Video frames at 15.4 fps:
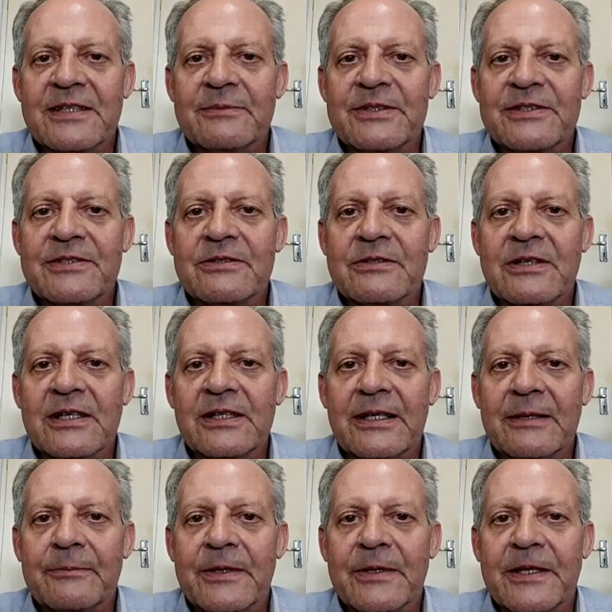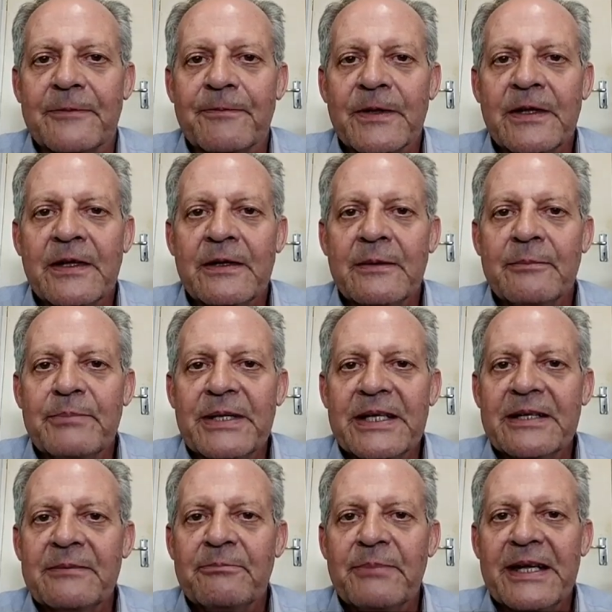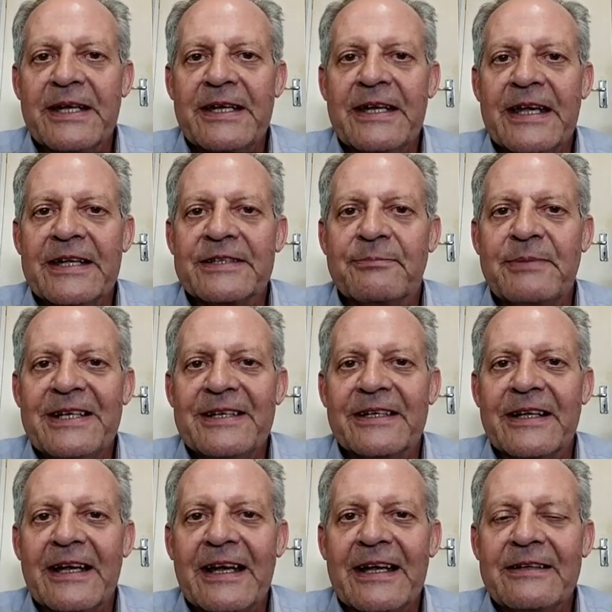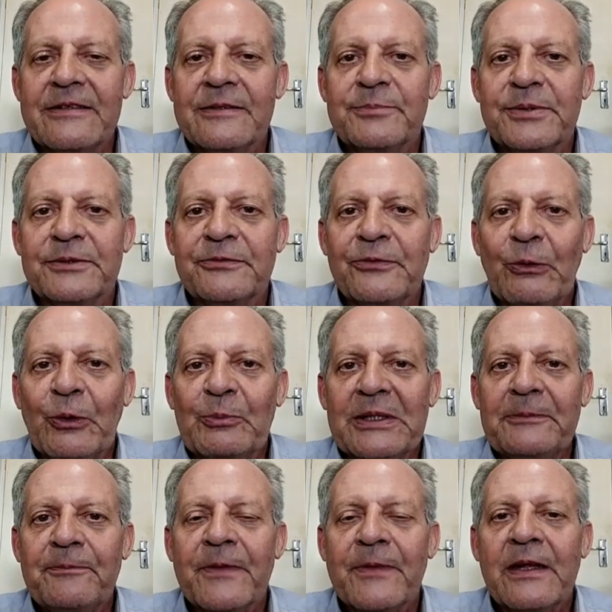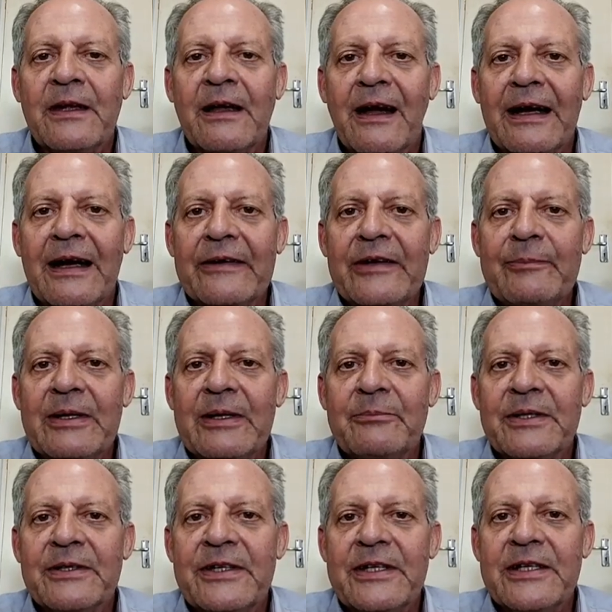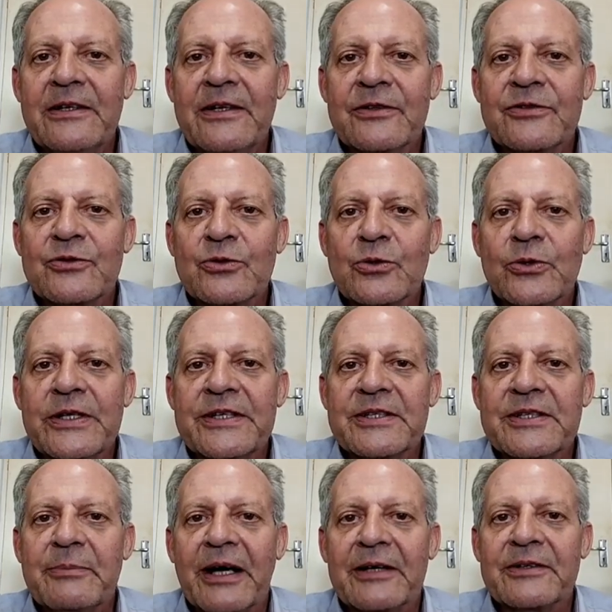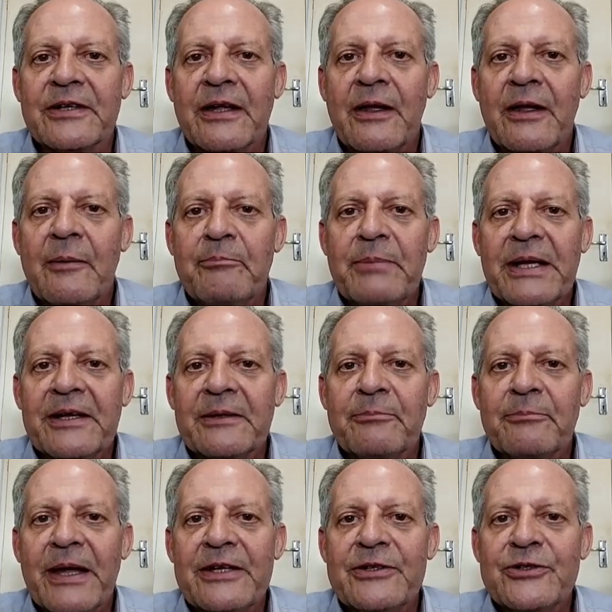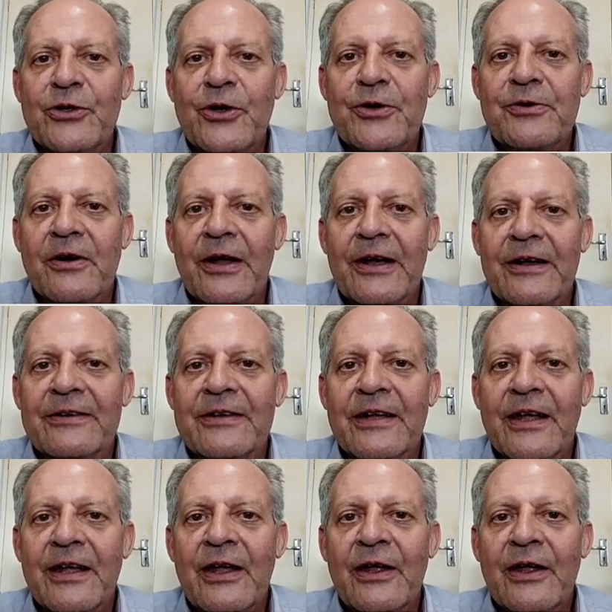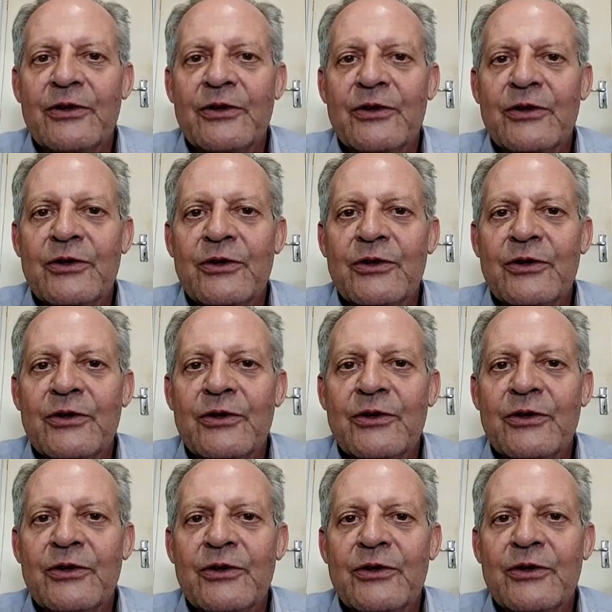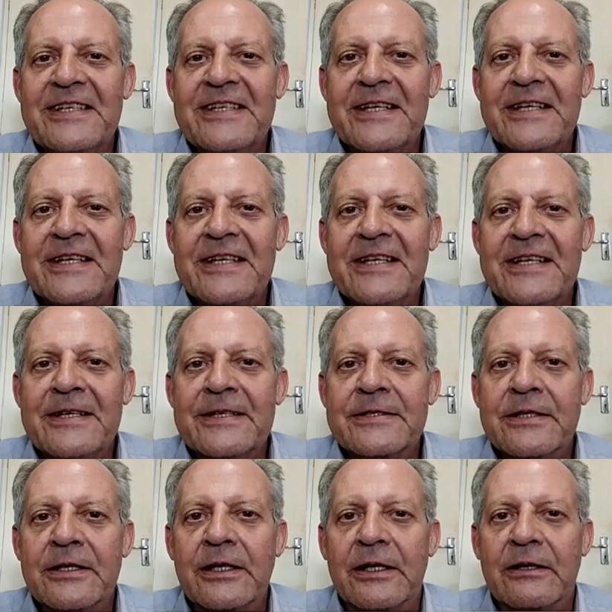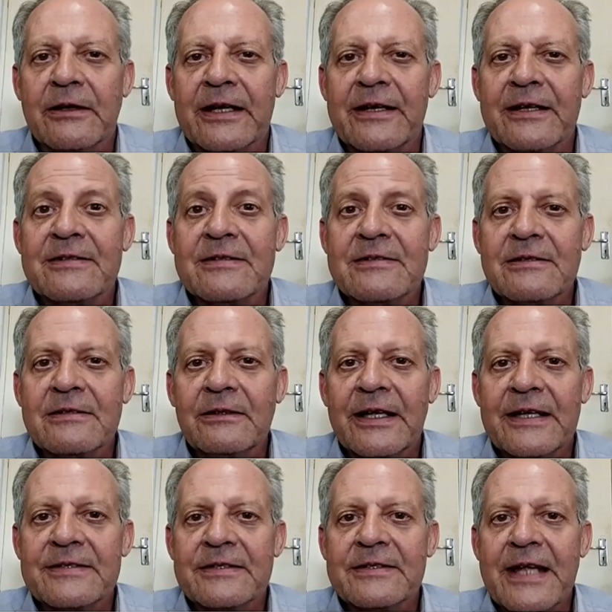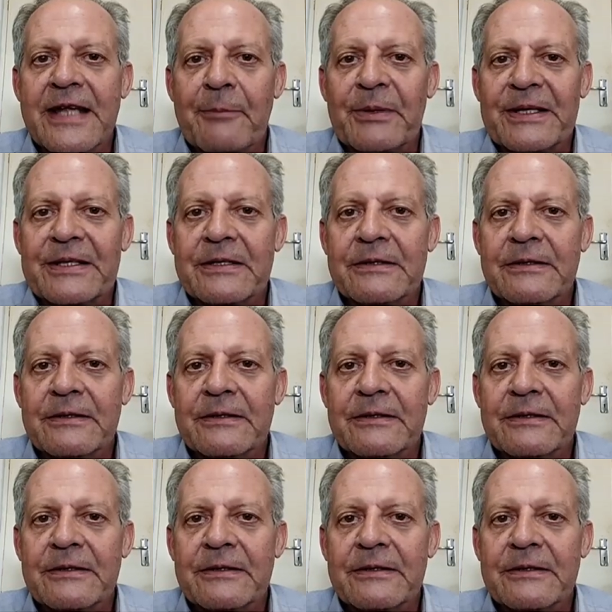Summers to climb there. Pick n Pay has been an underperformer. I remember hearing stories about Pick n Pay turnaround 26 years ago, and it still hasn't happened.